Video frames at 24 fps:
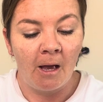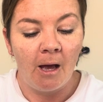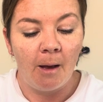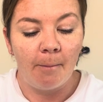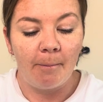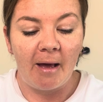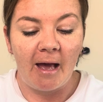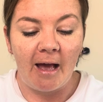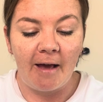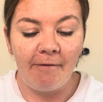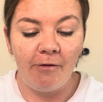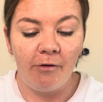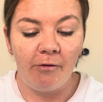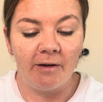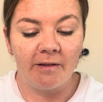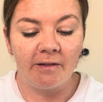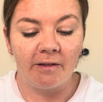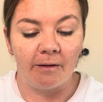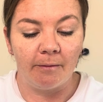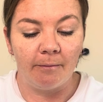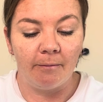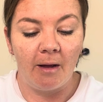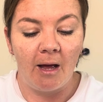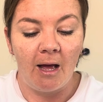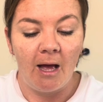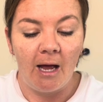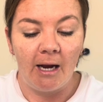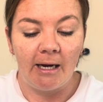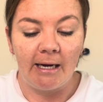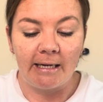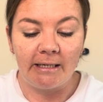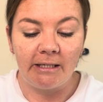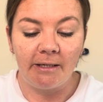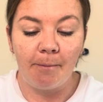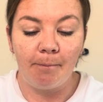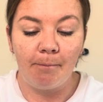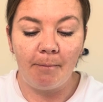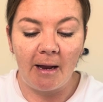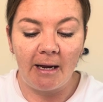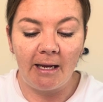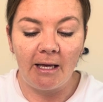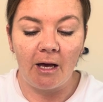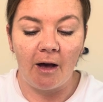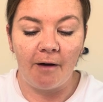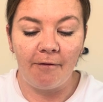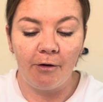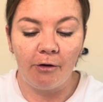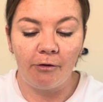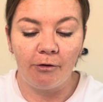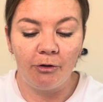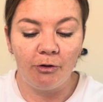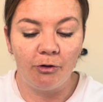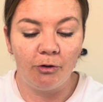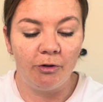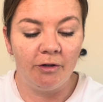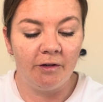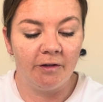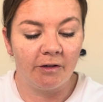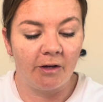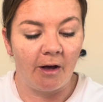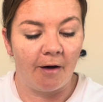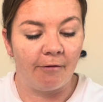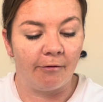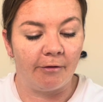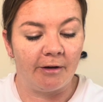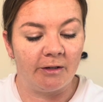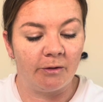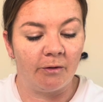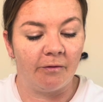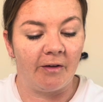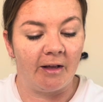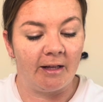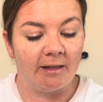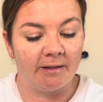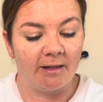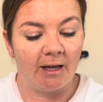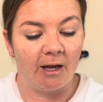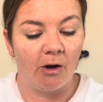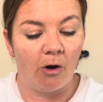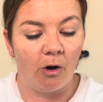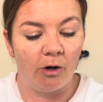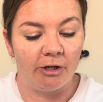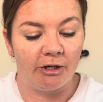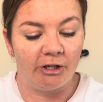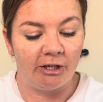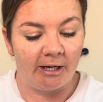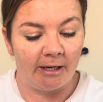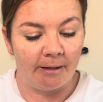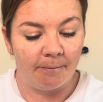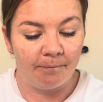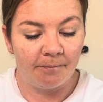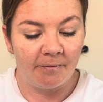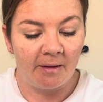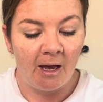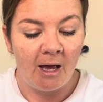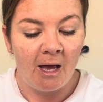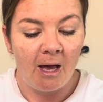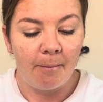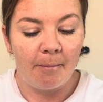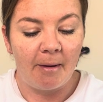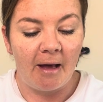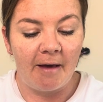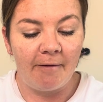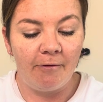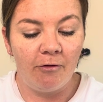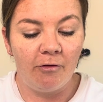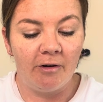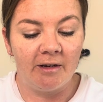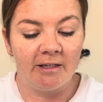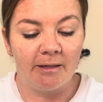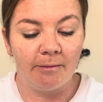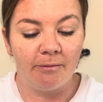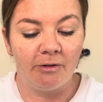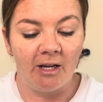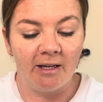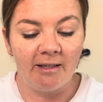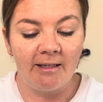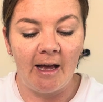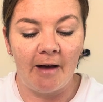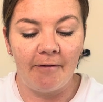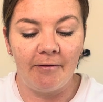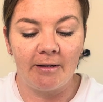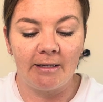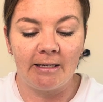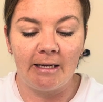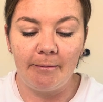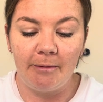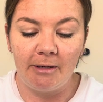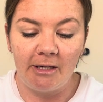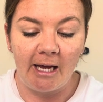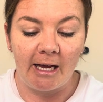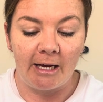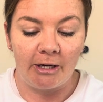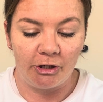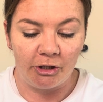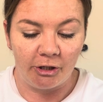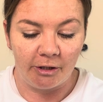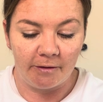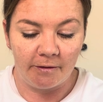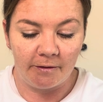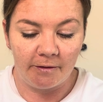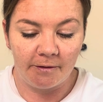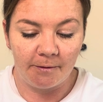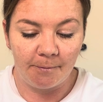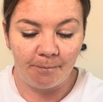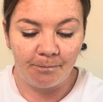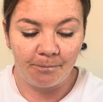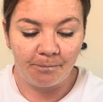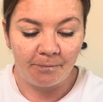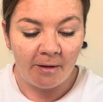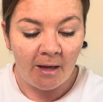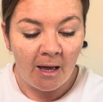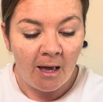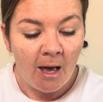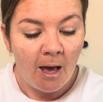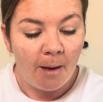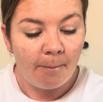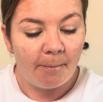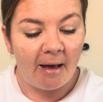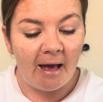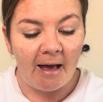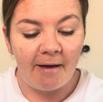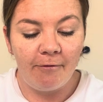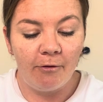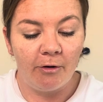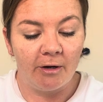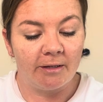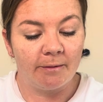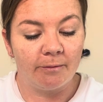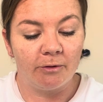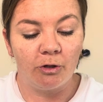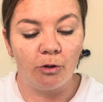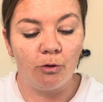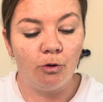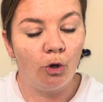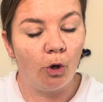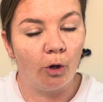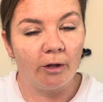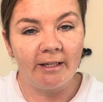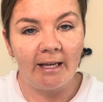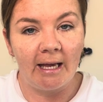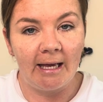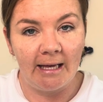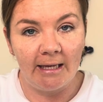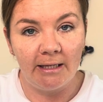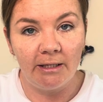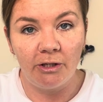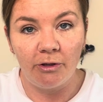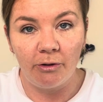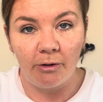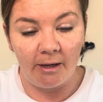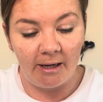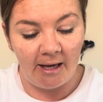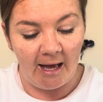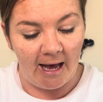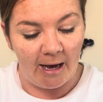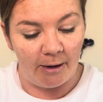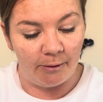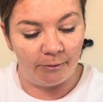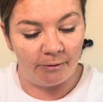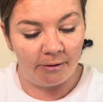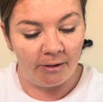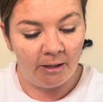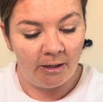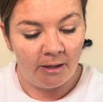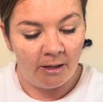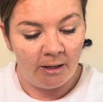Behaviourism led to many other crucial discoveries within psychology. Behaviourism does have its limitations. Behaviourism do not take into account